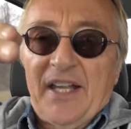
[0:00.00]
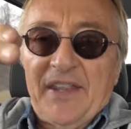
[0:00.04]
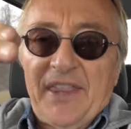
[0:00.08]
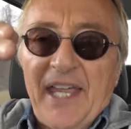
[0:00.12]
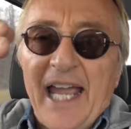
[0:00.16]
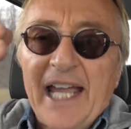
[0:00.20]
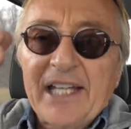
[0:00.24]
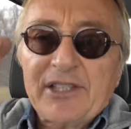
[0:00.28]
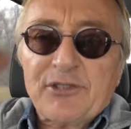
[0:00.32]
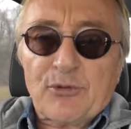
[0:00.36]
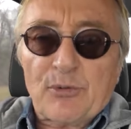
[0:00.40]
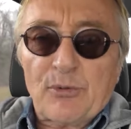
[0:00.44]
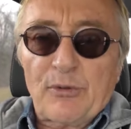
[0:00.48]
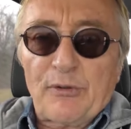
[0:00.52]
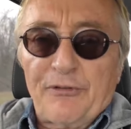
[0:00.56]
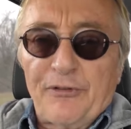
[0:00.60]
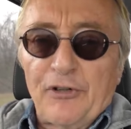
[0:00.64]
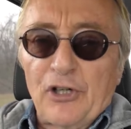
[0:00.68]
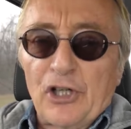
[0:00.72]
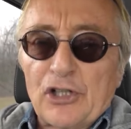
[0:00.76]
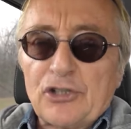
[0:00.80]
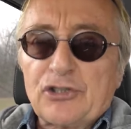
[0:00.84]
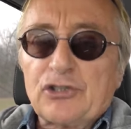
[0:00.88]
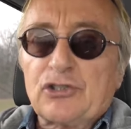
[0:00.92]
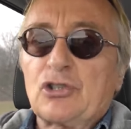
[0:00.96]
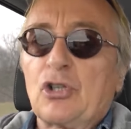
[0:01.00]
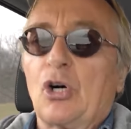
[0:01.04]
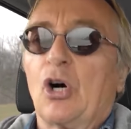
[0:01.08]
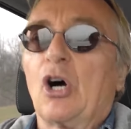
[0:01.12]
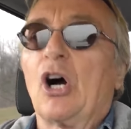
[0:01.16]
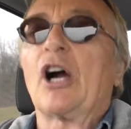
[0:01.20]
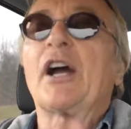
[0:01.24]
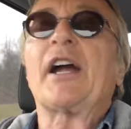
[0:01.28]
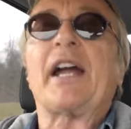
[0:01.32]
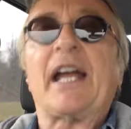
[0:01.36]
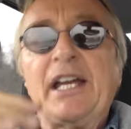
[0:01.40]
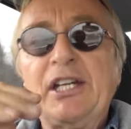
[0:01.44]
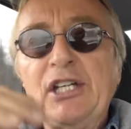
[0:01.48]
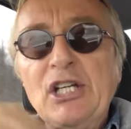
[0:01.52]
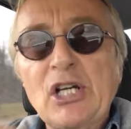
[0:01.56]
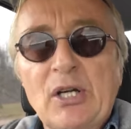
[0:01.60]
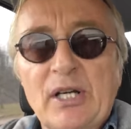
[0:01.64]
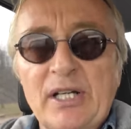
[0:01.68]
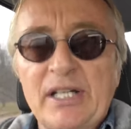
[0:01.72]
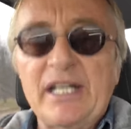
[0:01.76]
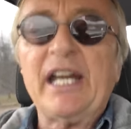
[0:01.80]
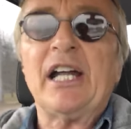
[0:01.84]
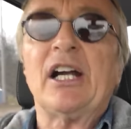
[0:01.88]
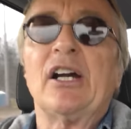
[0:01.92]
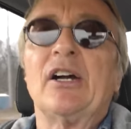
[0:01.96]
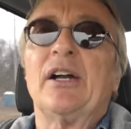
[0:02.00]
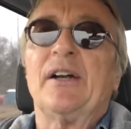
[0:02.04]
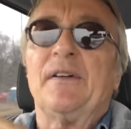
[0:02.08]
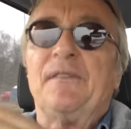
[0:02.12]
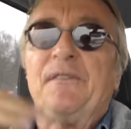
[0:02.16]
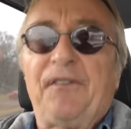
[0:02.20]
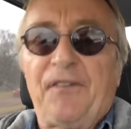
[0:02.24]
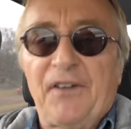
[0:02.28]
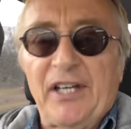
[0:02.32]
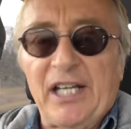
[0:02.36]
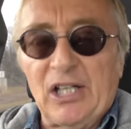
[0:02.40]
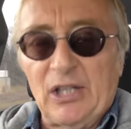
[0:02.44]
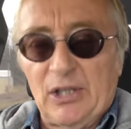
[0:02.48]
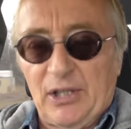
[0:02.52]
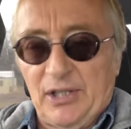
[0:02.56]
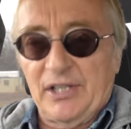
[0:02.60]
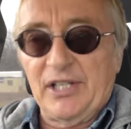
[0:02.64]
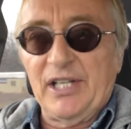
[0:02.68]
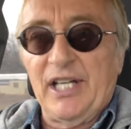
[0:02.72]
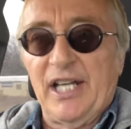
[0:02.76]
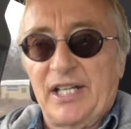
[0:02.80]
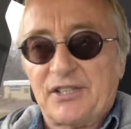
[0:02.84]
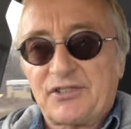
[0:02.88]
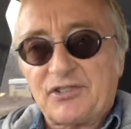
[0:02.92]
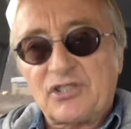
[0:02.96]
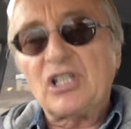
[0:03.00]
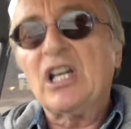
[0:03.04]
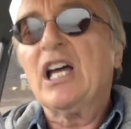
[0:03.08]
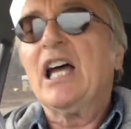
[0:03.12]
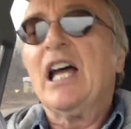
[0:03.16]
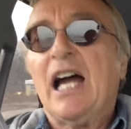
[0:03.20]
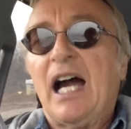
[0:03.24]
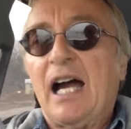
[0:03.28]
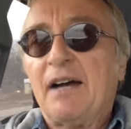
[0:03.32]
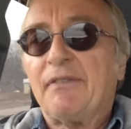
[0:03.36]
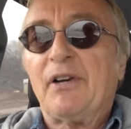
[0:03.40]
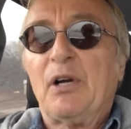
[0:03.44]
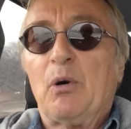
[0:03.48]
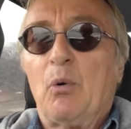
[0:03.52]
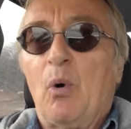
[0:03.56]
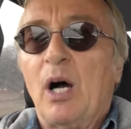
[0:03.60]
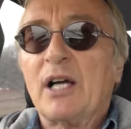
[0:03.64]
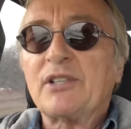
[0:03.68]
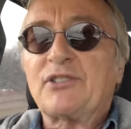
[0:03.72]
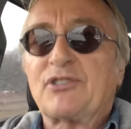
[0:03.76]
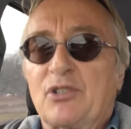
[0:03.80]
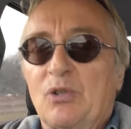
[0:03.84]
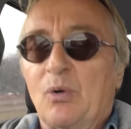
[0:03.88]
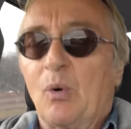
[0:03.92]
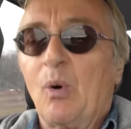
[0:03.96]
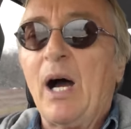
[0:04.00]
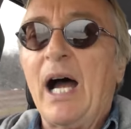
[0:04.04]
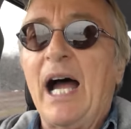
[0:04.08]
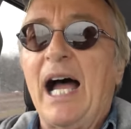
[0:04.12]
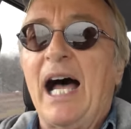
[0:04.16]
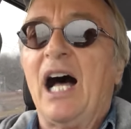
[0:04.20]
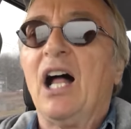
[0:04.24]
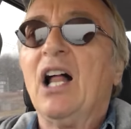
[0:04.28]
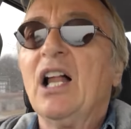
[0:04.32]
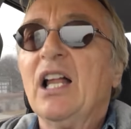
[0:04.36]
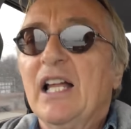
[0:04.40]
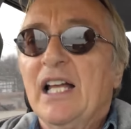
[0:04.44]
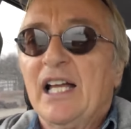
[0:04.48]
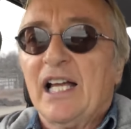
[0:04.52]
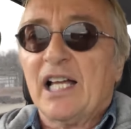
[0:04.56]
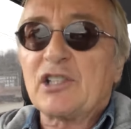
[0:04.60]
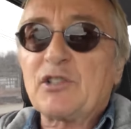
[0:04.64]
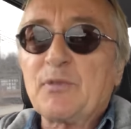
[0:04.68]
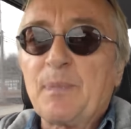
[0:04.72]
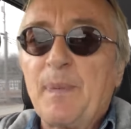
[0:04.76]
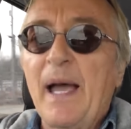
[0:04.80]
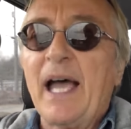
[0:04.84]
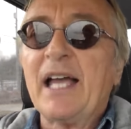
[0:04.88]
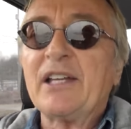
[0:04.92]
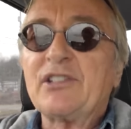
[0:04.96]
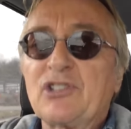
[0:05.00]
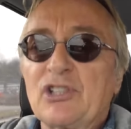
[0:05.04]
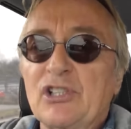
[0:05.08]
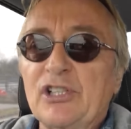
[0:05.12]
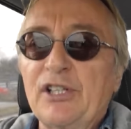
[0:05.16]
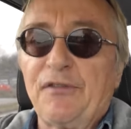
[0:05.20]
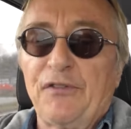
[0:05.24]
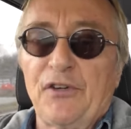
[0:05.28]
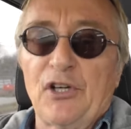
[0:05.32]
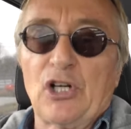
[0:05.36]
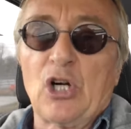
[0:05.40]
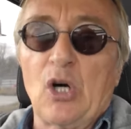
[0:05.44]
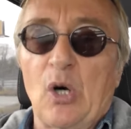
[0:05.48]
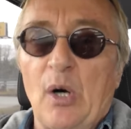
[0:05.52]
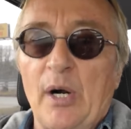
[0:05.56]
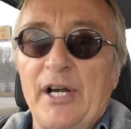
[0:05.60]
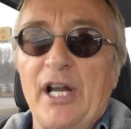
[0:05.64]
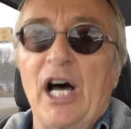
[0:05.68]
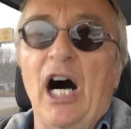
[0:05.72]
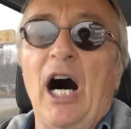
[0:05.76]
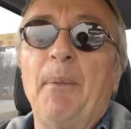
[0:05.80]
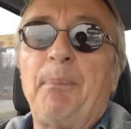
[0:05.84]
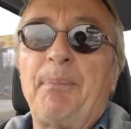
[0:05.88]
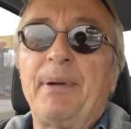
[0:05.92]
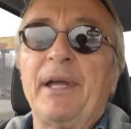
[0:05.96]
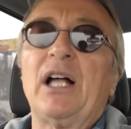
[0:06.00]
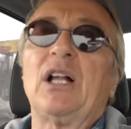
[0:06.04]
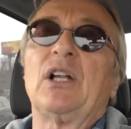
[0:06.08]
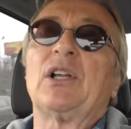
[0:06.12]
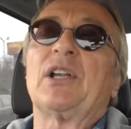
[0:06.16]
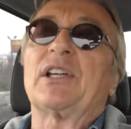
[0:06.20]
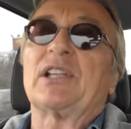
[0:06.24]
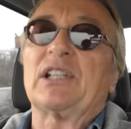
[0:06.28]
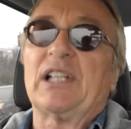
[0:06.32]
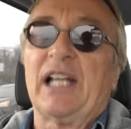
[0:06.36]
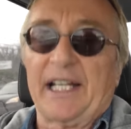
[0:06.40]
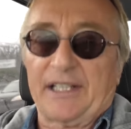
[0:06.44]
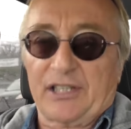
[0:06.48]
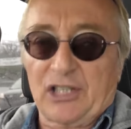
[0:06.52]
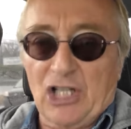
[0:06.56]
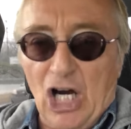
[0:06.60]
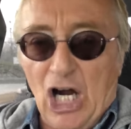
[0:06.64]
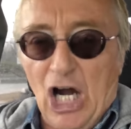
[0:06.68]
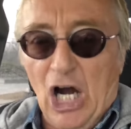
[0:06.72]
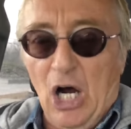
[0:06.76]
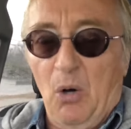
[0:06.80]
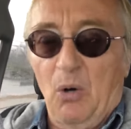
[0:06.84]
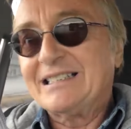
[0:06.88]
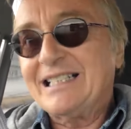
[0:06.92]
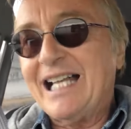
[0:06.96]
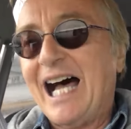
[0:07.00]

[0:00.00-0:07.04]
that's reverse torque, and you can hear it and feel it in this every once in a while, especially if you're going uphill and let go.